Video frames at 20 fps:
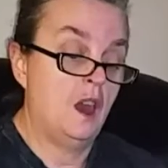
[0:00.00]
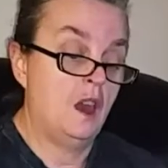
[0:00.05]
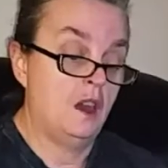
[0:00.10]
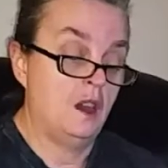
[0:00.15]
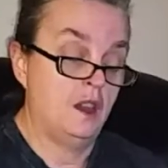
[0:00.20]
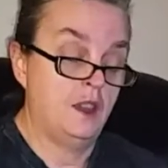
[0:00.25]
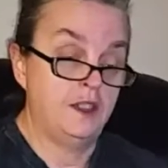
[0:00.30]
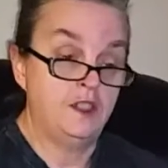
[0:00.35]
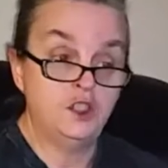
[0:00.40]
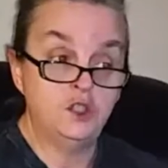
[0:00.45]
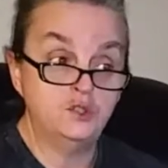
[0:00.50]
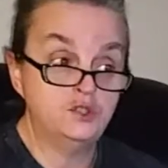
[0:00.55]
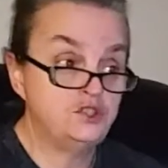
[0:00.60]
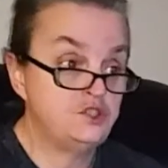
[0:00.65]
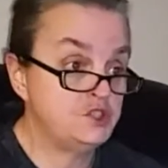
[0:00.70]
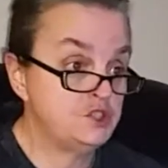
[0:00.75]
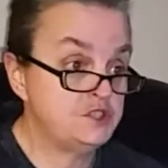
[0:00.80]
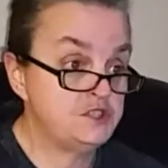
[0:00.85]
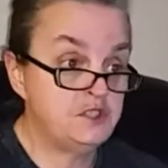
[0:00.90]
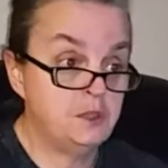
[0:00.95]
I
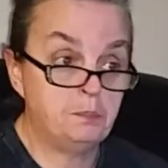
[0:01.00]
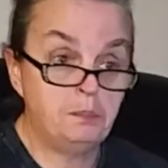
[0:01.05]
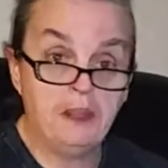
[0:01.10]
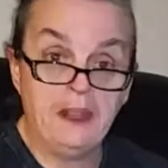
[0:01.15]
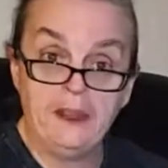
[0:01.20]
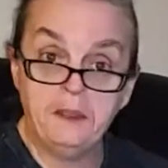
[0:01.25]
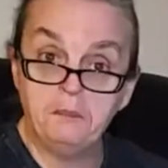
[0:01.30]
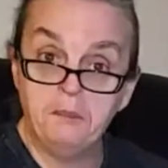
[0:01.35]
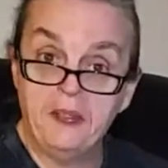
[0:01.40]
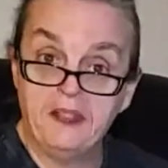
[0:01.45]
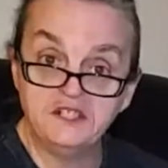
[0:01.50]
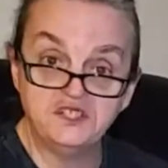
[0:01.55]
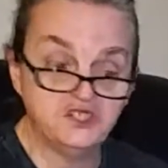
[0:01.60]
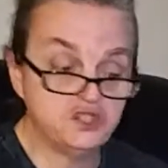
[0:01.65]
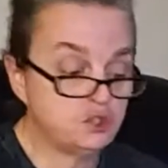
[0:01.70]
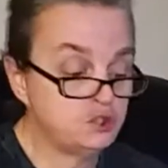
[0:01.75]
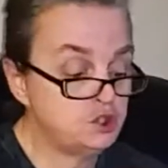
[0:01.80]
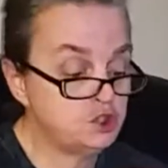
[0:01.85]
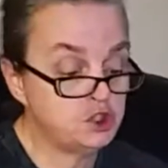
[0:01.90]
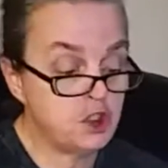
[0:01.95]
used just the plain
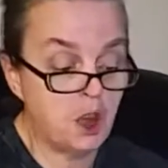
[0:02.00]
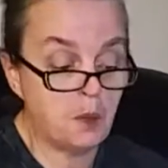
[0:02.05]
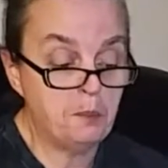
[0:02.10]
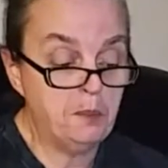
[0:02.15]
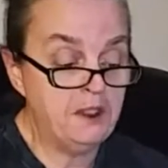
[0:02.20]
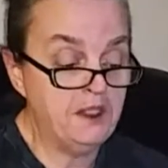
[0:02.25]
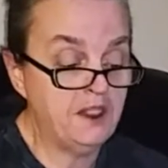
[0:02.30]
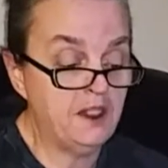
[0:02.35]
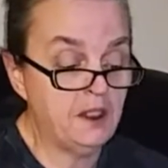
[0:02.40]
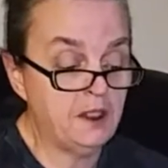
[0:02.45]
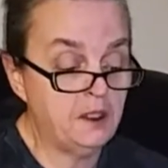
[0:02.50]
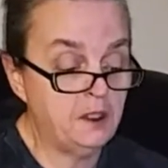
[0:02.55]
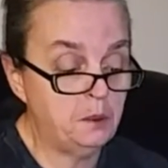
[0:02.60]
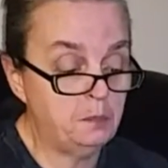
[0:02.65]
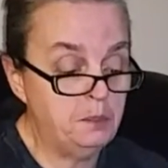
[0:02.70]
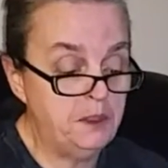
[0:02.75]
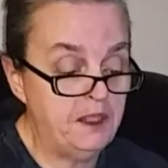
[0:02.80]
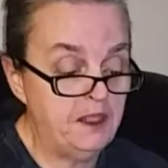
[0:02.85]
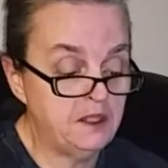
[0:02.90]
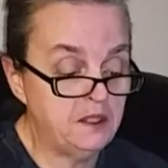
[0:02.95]
pencil, sharpened it a
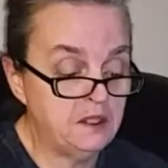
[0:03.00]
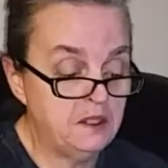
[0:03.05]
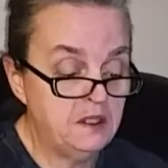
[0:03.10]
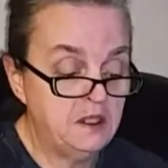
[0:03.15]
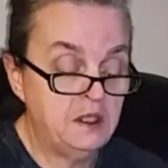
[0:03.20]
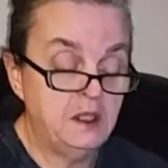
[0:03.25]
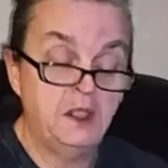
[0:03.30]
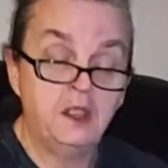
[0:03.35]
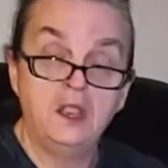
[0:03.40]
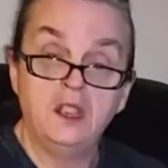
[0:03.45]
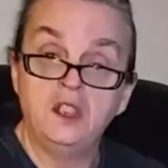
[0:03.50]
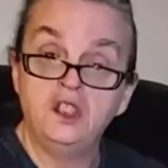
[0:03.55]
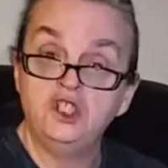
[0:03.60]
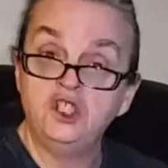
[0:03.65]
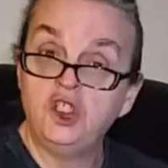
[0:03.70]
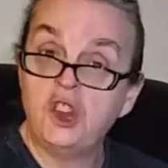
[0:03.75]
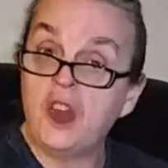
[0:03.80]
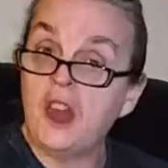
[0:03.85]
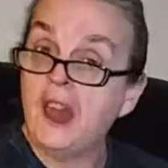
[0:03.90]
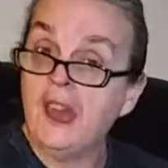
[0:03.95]
little bit.
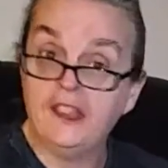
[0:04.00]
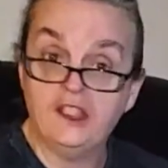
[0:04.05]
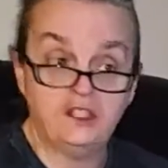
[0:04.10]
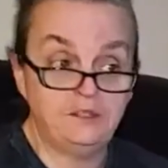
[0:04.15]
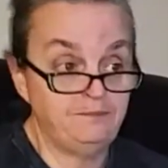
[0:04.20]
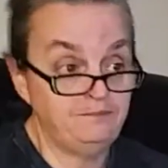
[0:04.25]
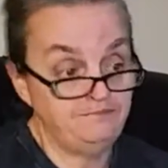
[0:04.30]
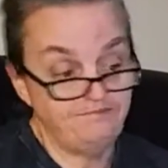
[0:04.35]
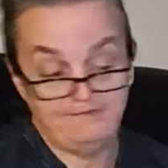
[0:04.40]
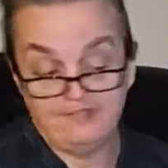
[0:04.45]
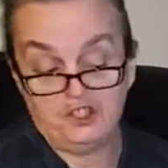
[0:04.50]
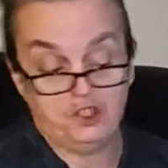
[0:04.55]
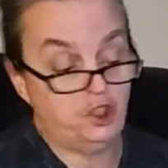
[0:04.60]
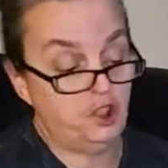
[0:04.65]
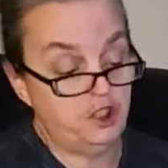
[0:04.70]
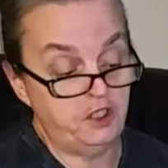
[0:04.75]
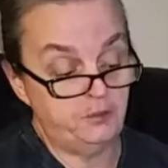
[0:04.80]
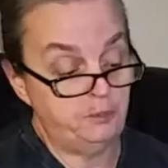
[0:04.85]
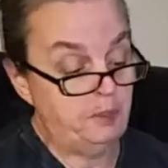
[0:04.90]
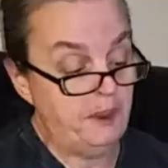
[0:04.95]
I
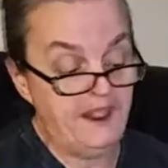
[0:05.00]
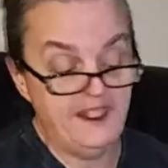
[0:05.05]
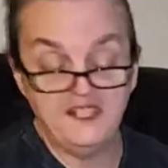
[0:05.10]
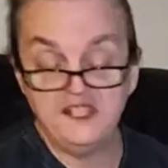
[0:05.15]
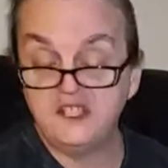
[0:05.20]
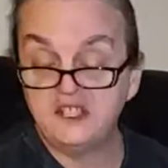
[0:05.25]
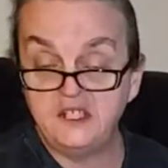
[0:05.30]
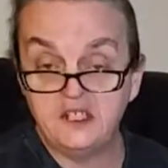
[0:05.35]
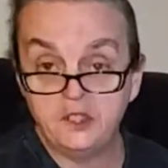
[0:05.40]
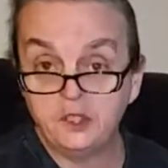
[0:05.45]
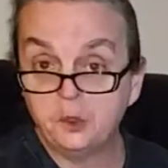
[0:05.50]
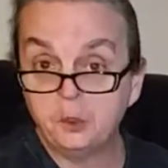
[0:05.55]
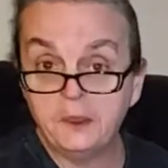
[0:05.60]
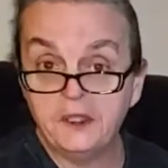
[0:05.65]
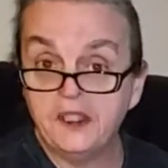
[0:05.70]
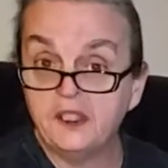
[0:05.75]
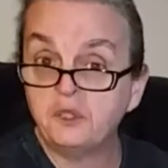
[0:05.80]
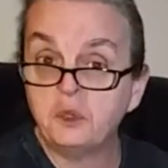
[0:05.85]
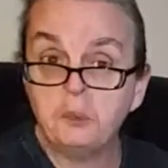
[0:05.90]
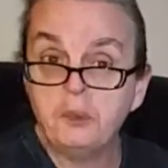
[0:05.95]
could have painted it or
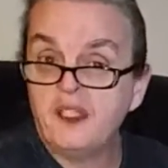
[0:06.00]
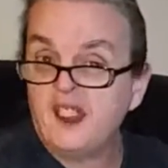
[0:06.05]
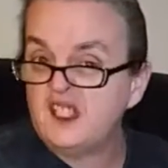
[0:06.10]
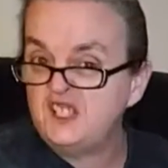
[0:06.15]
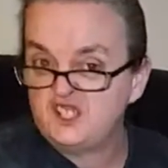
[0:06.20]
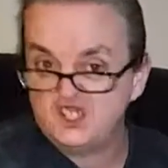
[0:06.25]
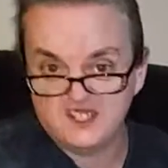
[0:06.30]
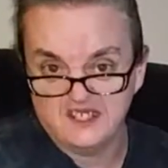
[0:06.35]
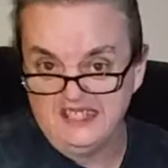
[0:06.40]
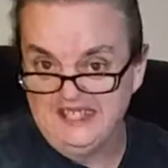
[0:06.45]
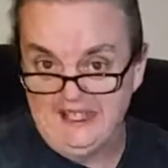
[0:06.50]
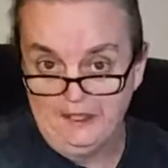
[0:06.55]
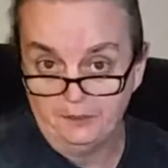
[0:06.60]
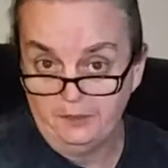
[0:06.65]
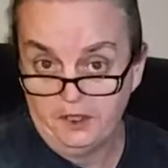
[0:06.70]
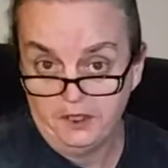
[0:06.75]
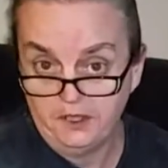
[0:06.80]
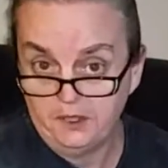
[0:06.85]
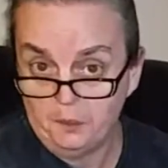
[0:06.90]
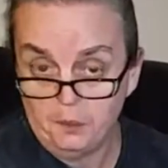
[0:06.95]
whatever, but I just
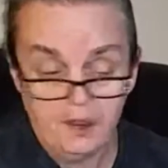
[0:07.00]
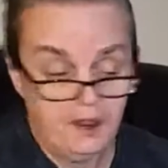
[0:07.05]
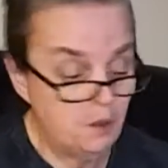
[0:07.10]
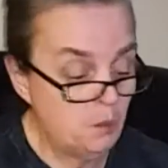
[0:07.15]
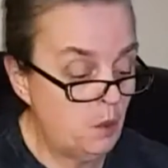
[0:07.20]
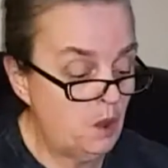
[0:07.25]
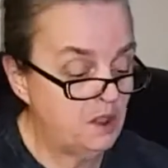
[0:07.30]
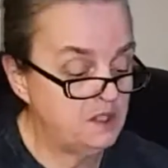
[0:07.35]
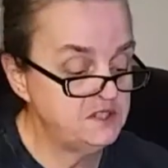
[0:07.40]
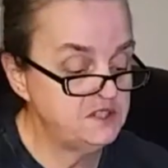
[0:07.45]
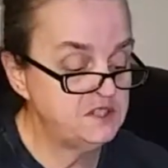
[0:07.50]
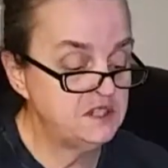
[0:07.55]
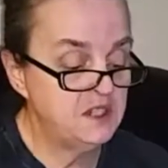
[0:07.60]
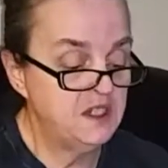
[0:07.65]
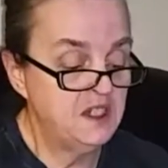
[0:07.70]
left it the way it was.